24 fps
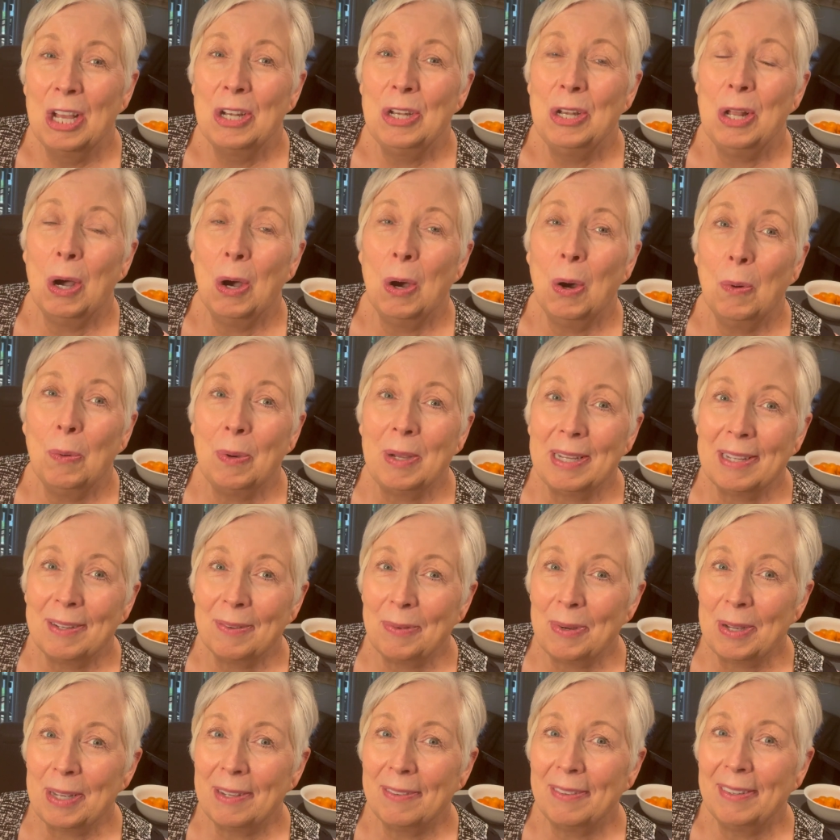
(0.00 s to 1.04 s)
No,
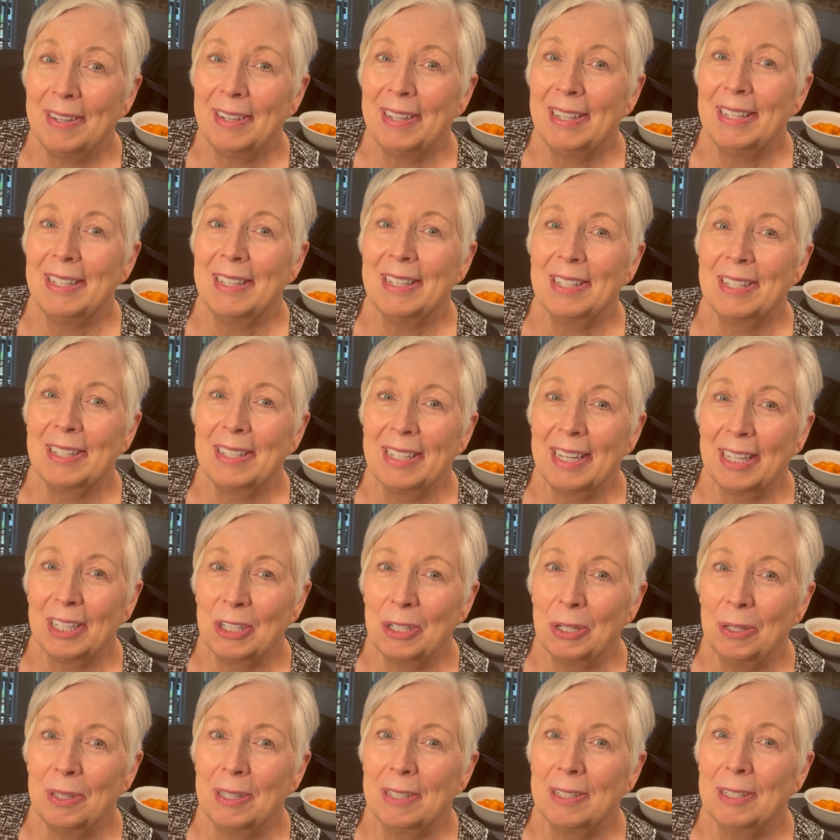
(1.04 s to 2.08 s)
we just stick
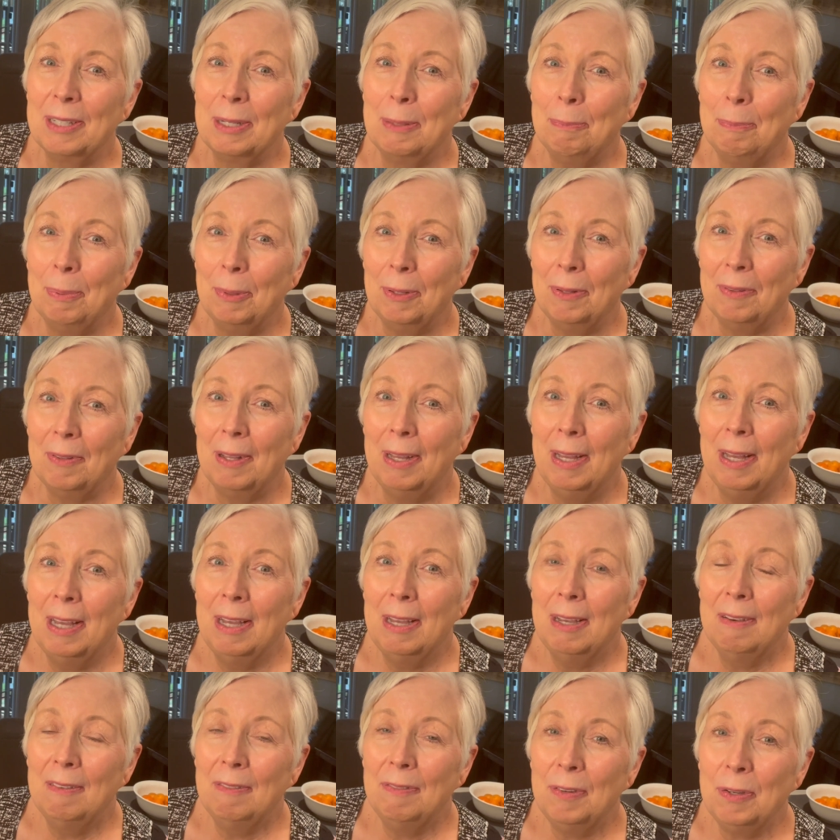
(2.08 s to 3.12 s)
to the simple
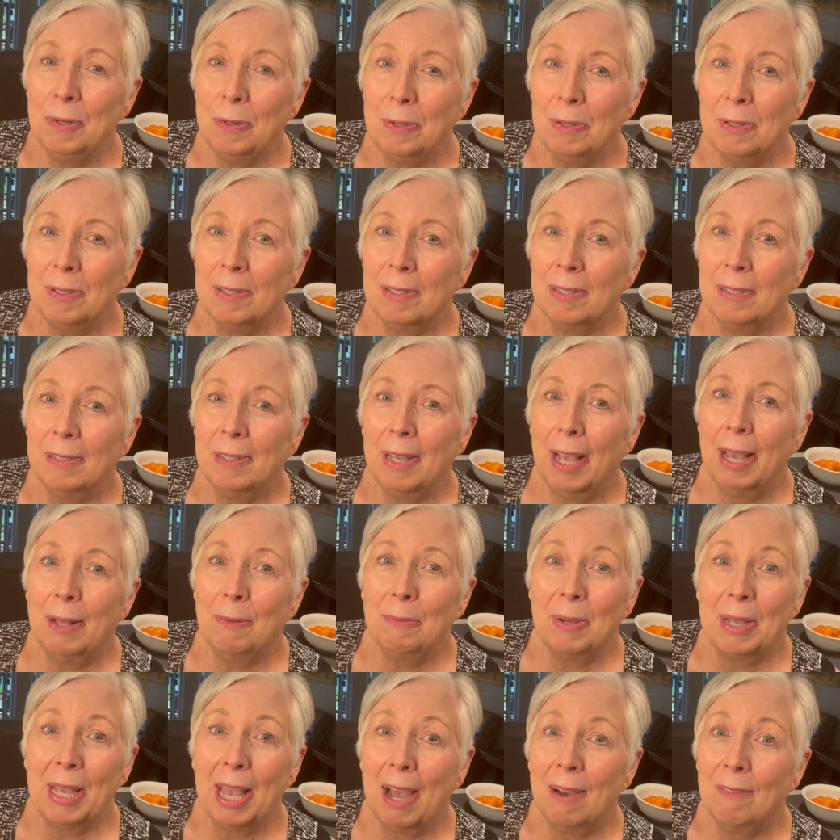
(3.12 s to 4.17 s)
foods,
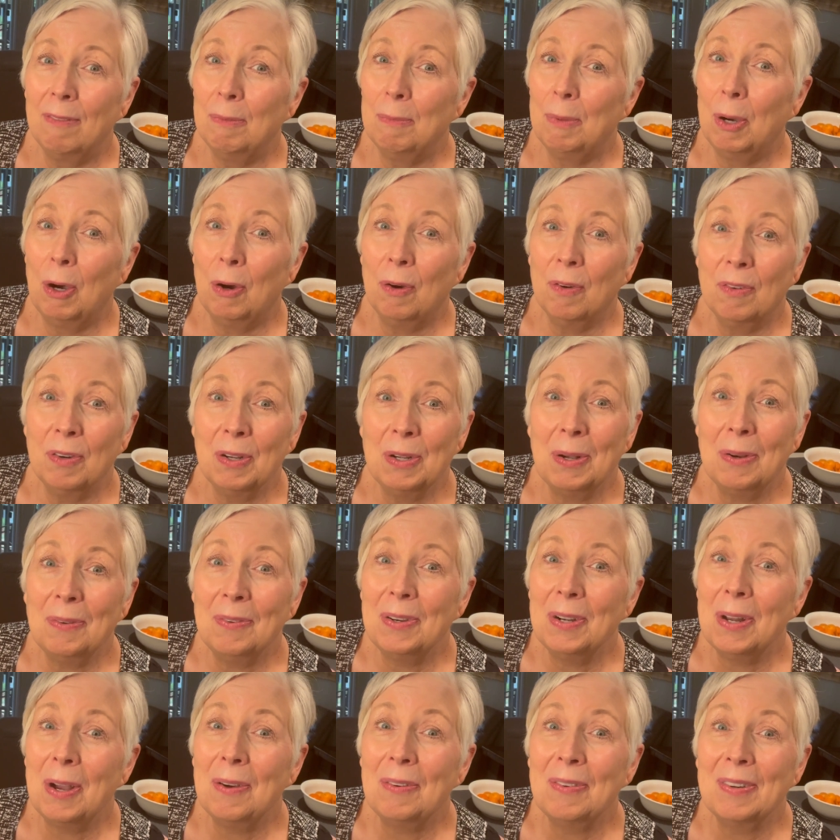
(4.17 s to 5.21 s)
and we have them over and over
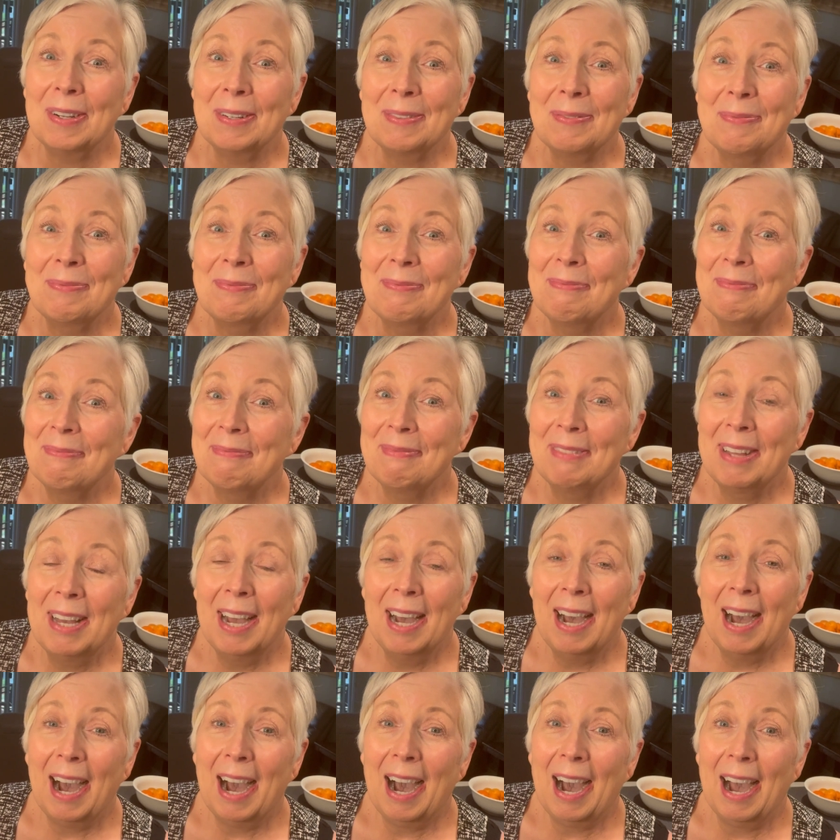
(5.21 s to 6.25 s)
and over.
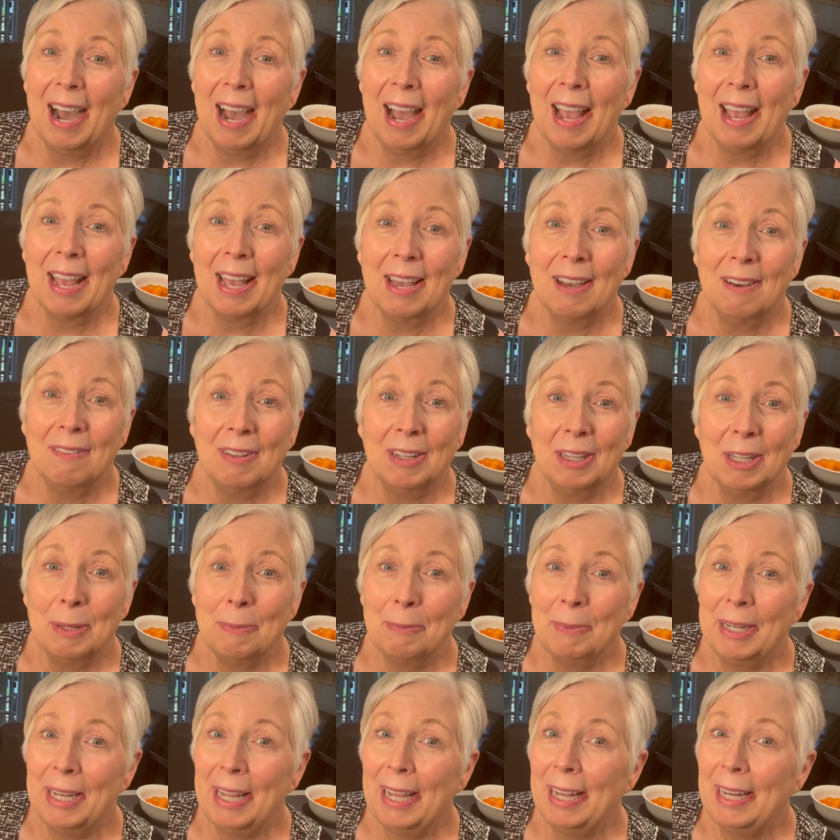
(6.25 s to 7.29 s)
I have
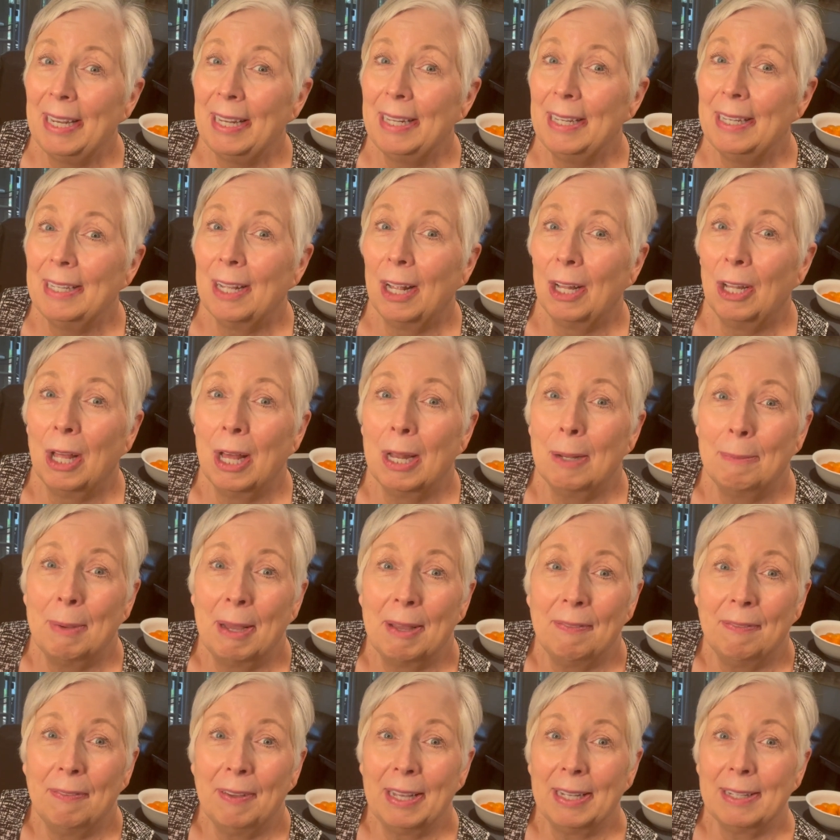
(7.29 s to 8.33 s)
eliminated a lot of
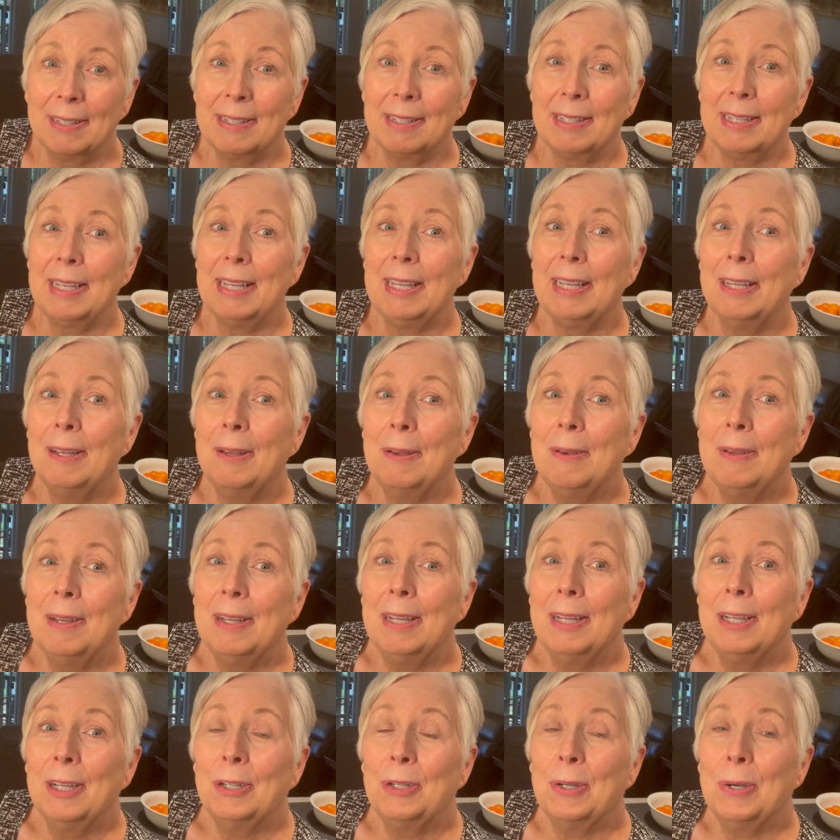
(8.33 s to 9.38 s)
my fancy
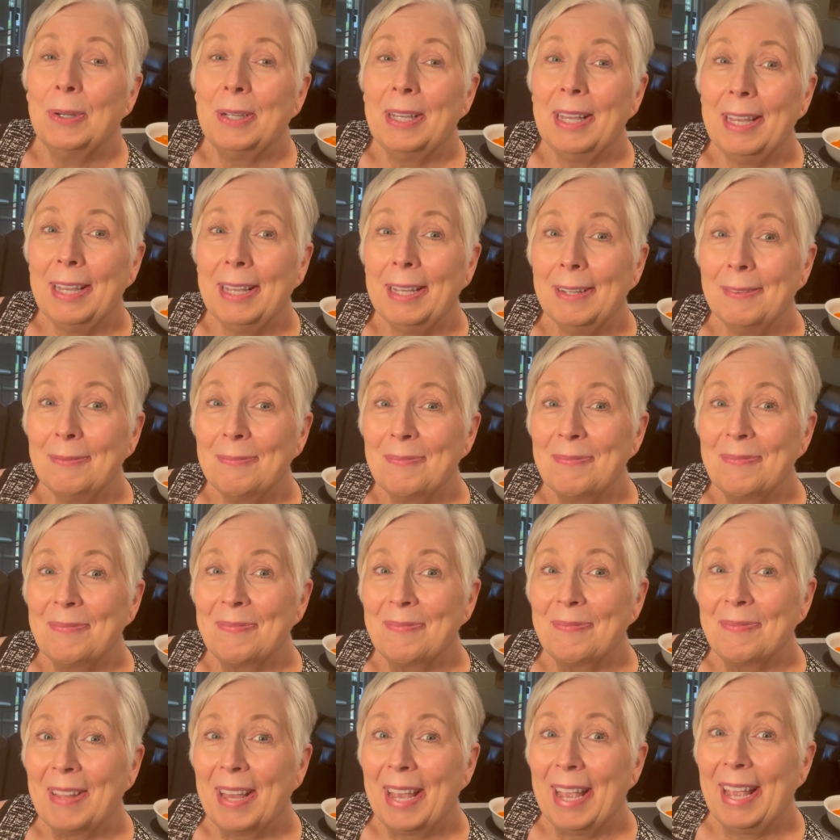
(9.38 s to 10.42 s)
cooking,
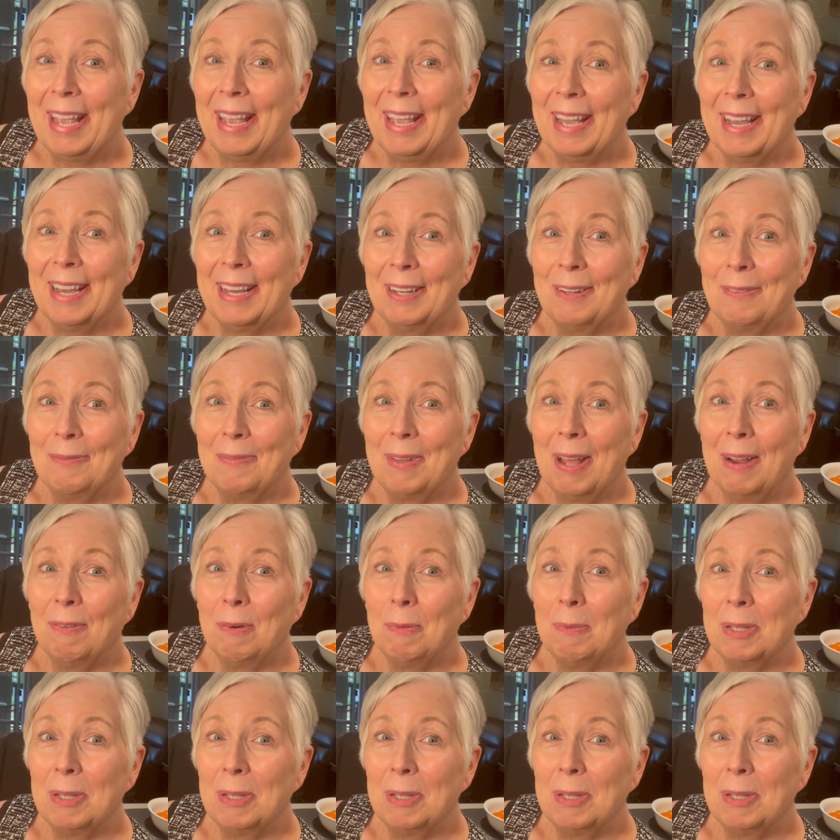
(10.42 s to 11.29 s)
and every